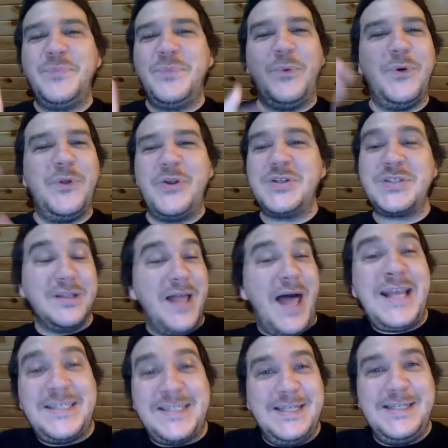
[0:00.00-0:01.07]
well, there's
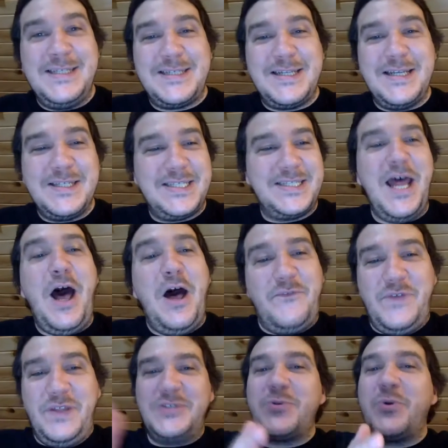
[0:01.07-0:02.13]
licensed stuff
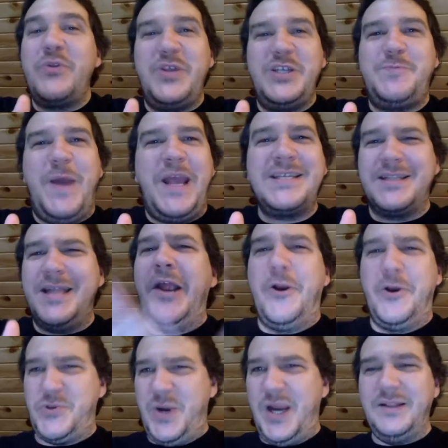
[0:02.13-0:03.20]
in sort of these base
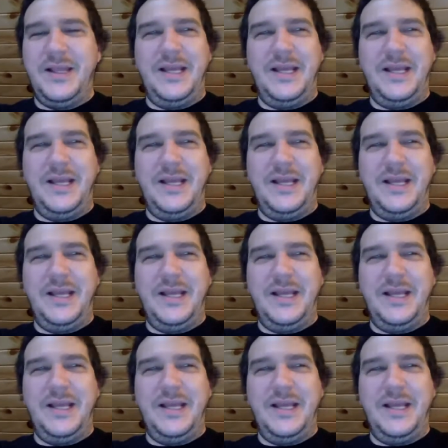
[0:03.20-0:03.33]
layers, right?